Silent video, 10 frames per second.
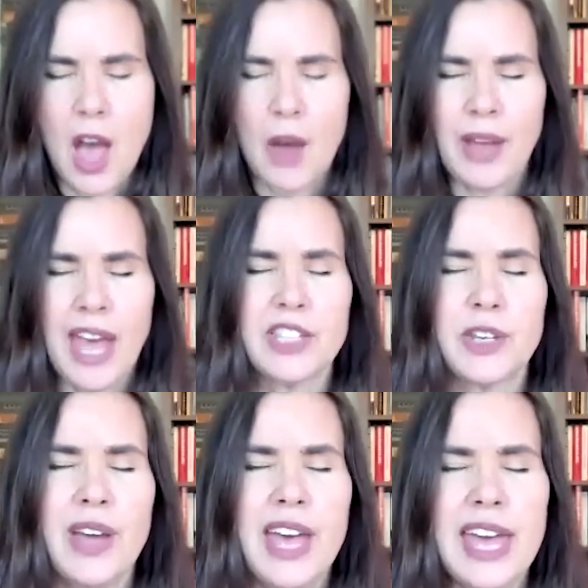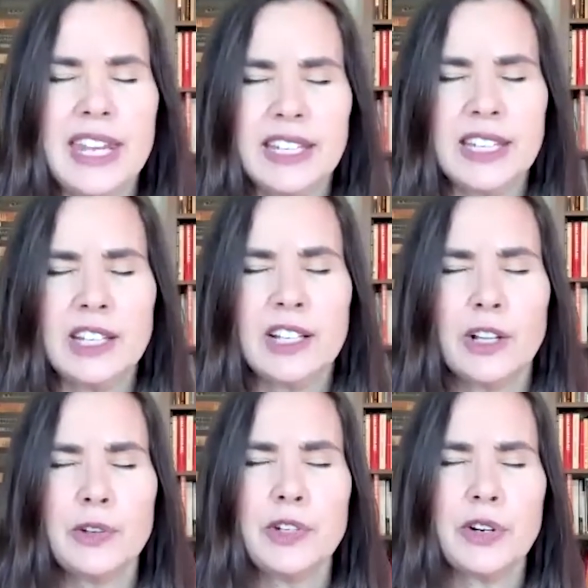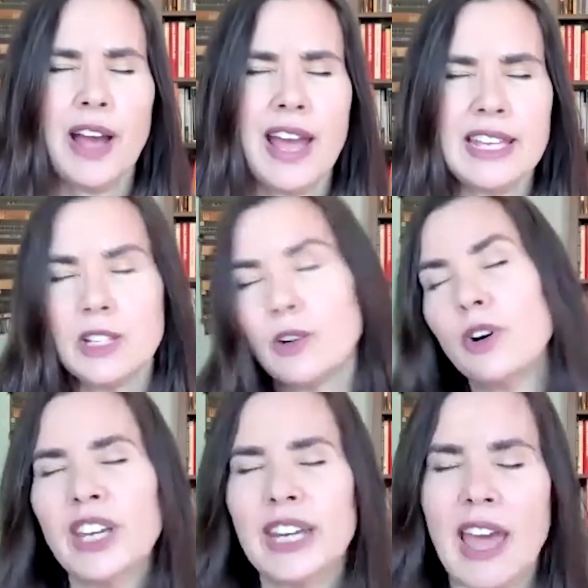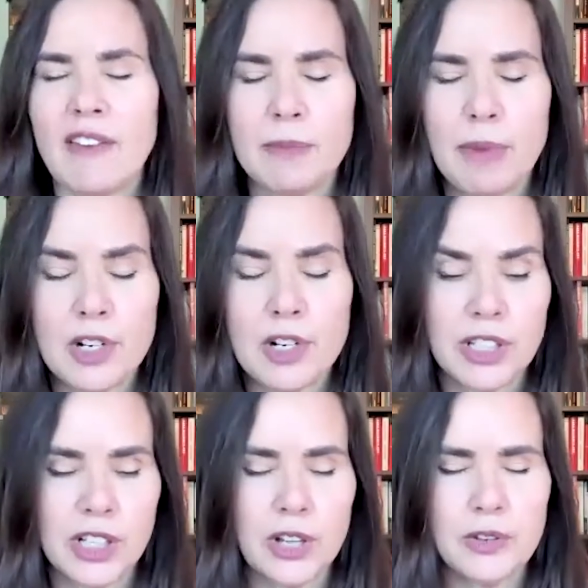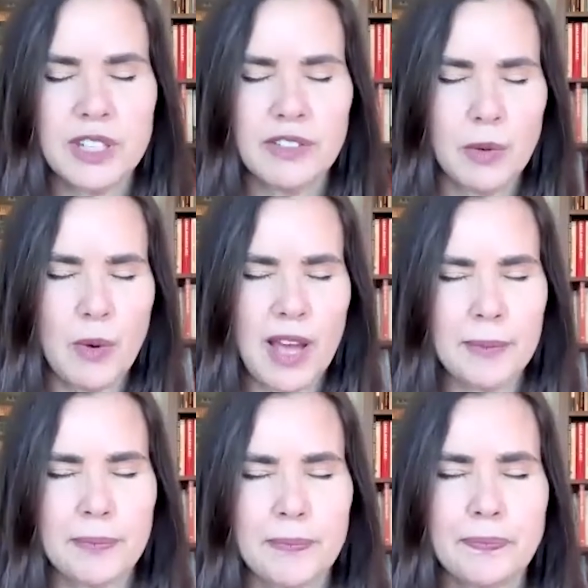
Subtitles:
Okay. So go ahead and close your eyes or you can have them partially closed if you want.